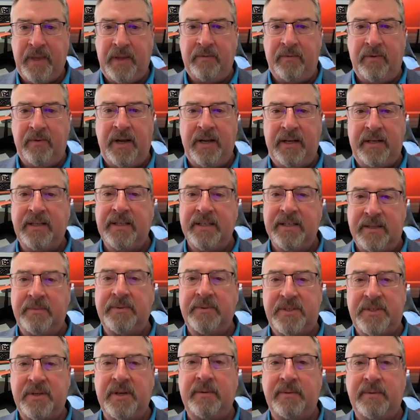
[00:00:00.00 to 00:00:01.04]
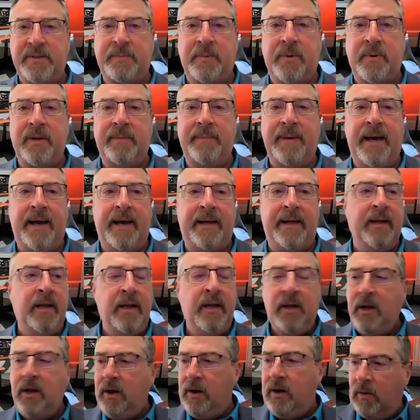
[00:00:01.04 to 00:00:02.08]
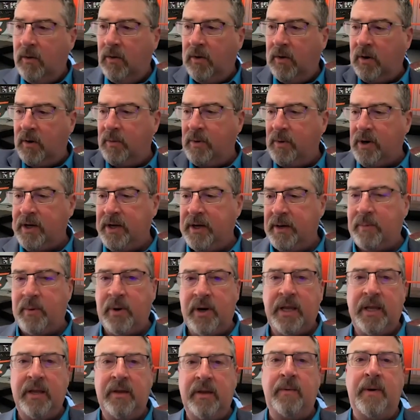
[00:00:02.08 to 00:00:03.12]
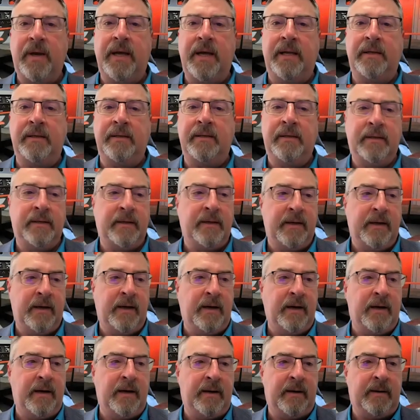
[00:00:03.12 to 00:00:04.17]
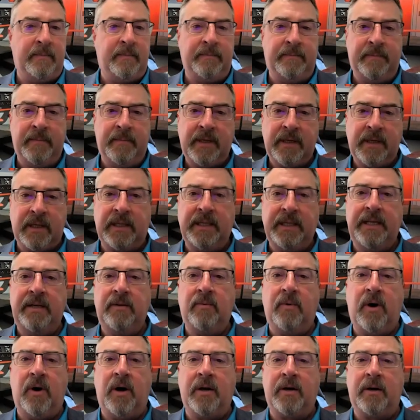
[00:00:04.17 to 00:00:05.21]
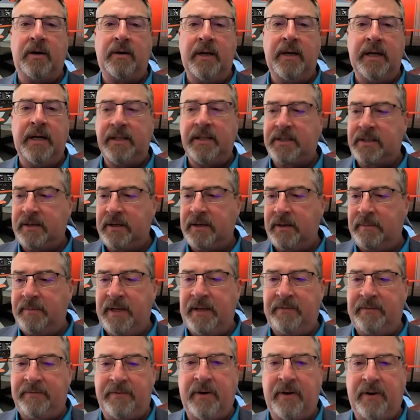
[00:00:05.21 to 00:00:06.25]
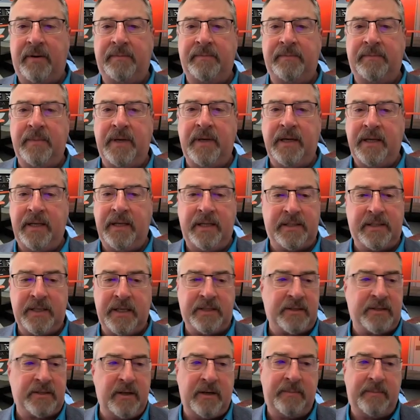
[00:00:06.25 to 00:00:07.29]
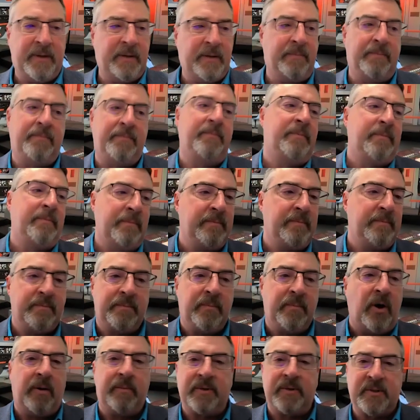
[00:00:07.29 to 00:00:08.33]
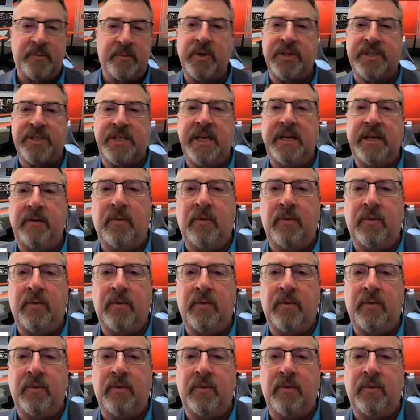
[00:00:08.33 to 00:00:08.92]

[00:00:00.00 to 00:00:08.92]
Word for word: right? Because it was it was pretty bad. Or we're going to bring you in um, clean water, and it's going to be from it's it's going to be almost pristine